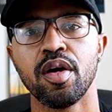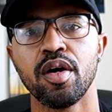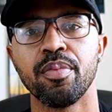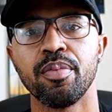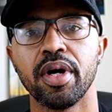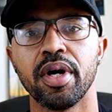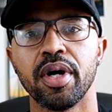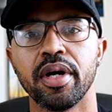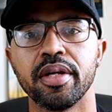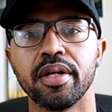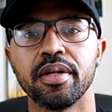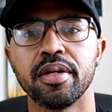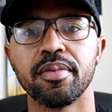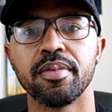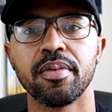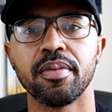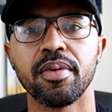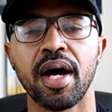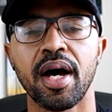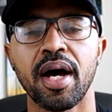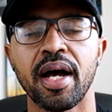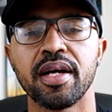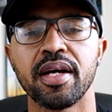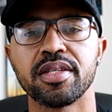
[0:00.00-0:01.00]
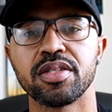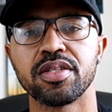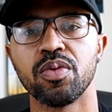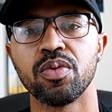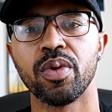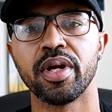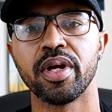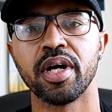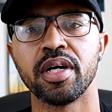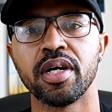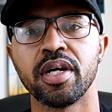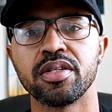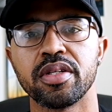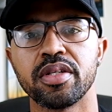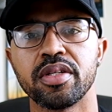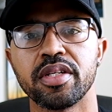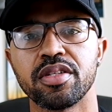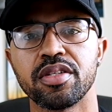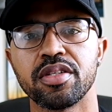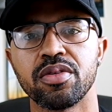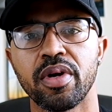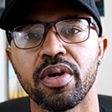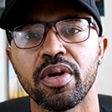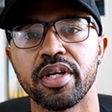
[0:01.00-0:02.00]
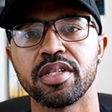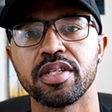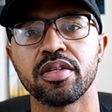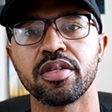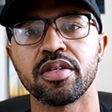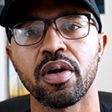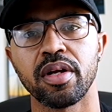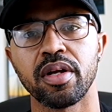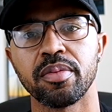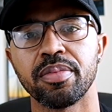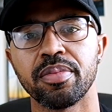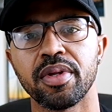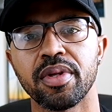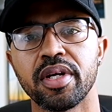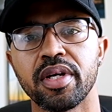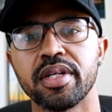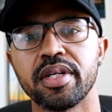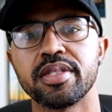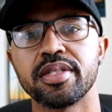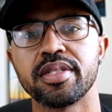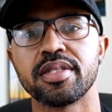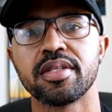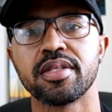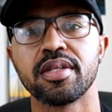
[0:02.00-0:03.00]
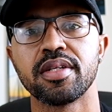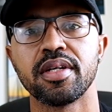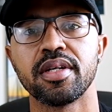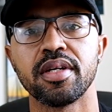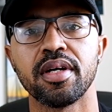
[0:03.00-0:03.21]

but ISO 100 is a great starting place.